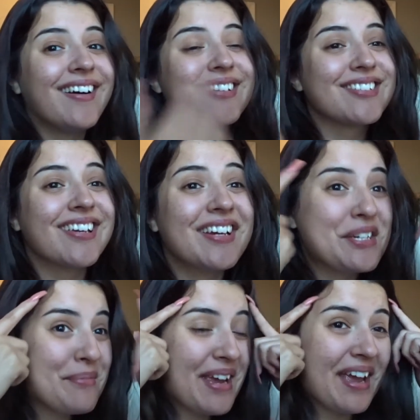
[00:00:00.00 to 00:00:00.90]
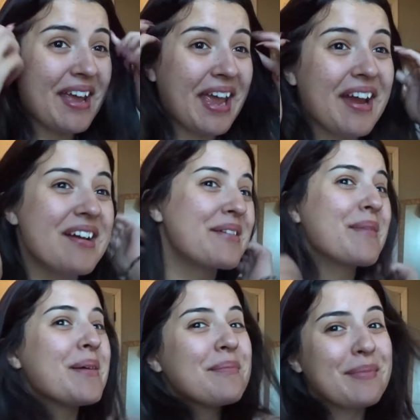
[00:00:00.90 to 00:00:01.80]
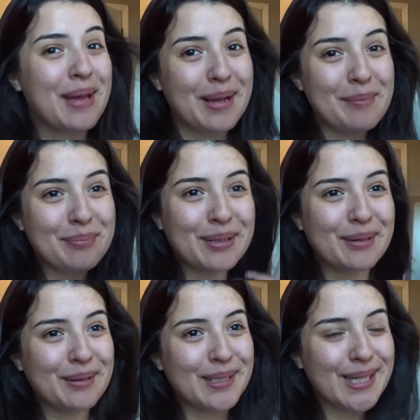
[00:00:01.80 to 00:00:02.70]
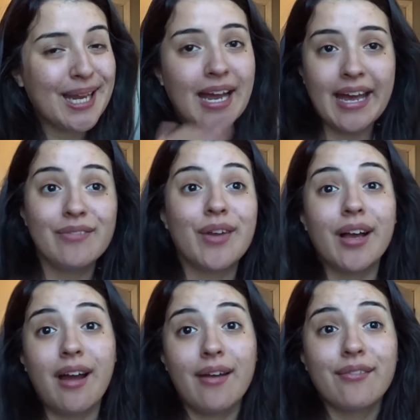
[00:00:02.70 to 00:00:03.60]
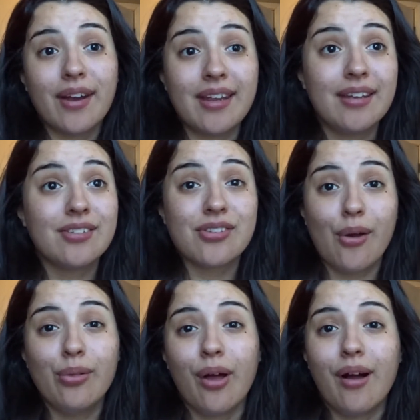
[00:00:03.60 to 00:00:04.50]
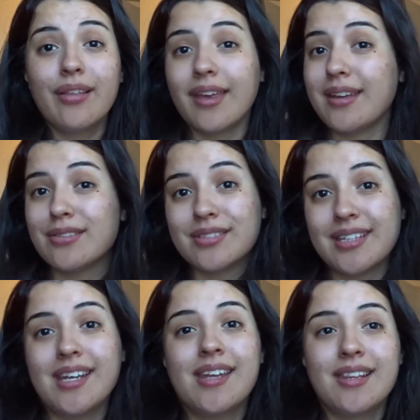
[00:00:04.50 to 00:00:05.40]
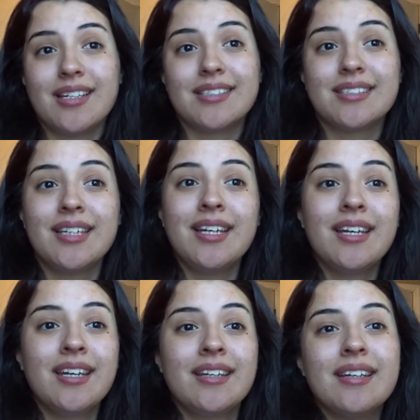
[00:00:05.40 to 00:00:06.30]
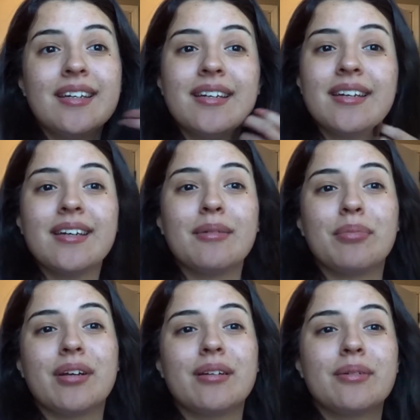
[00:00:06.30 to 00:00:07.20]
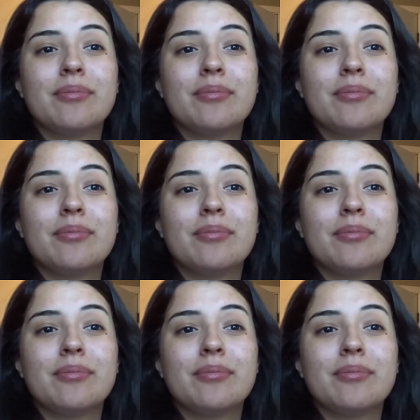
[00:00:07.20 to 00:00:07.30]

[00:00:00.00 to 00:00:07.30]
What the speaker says: I'll show you guys my hair, my makeup, and everything. I have not gotten ready in so long. Like, it's ridiculous. But